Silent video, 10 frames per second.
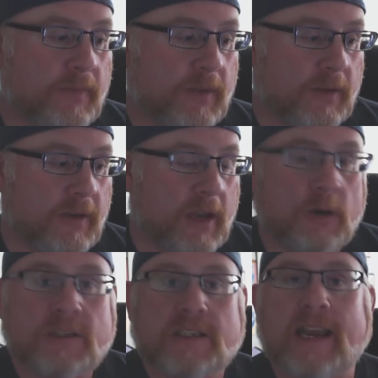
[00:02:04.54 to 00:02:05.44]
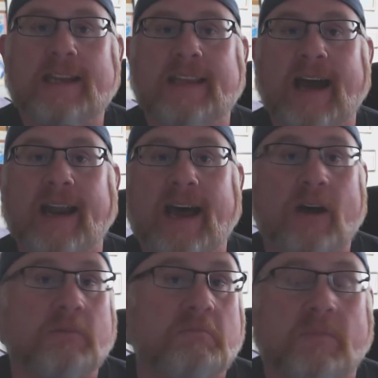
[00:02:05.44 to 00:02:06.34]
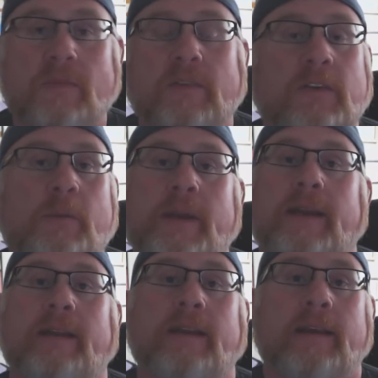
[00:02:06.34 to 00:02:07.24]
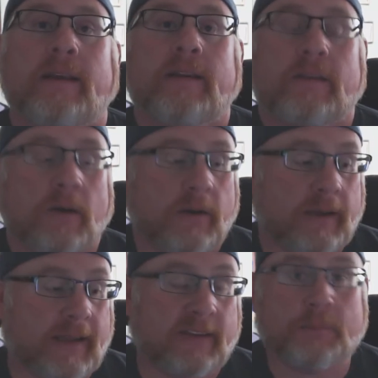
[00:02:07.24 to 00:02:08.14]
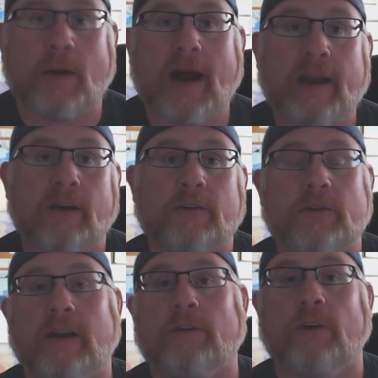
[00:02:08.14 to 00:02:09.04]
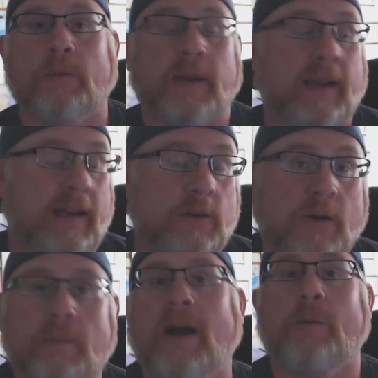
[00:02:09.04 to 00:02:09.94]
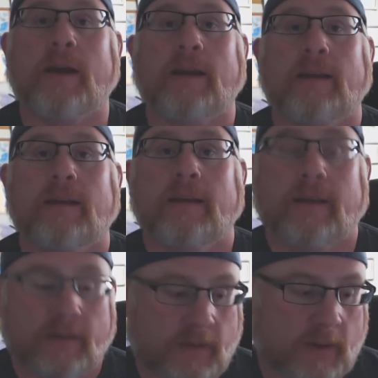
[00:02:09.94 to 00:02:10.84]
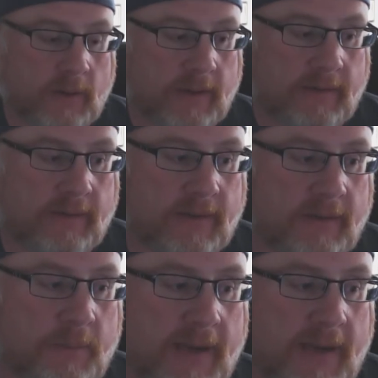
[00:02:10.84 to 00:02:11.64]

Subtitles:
negotiate that out, so be it. So it's my trading room, and I do it my way. So it's, as my